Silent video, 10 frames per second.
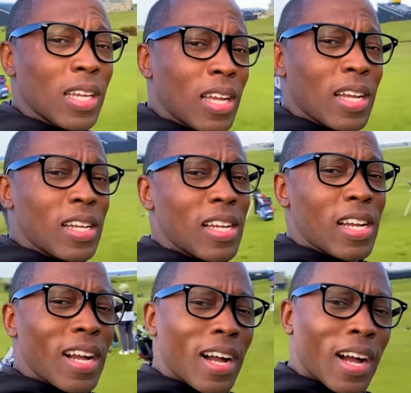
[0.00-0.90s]

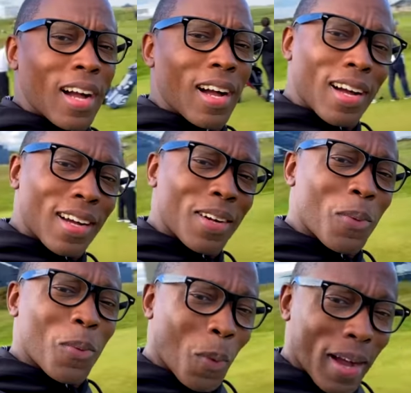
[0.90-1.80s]
Uh,
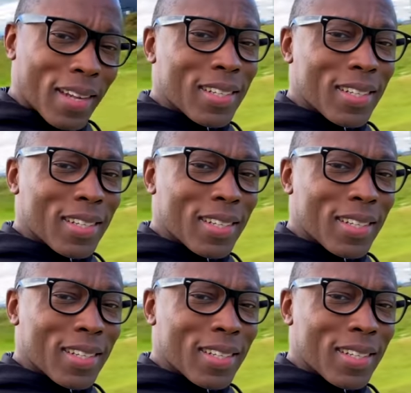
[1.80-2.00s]
what